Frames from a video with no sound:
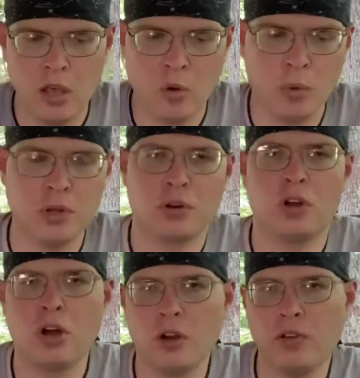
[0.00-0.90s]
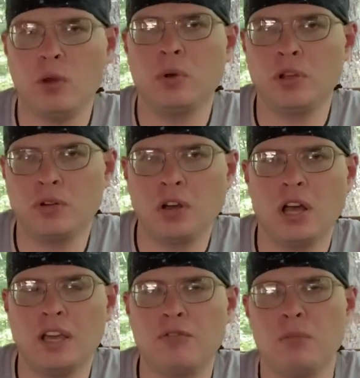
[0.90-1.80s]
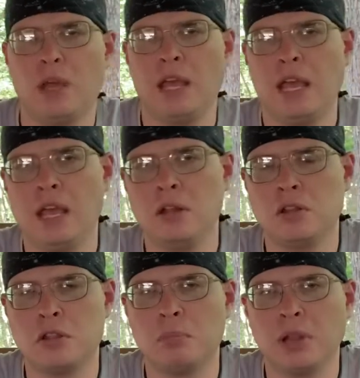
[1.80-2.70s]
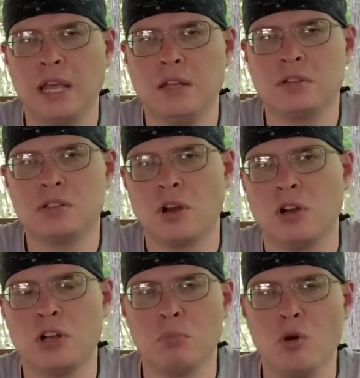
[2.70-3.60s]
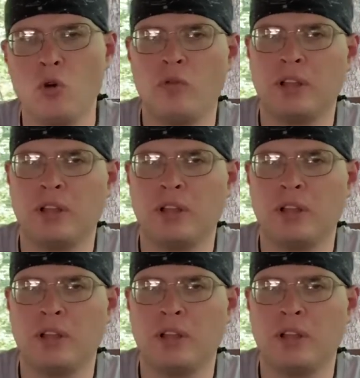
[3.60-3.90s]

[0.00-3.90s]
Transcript: when you're carving with your knife and the blade's starting to move,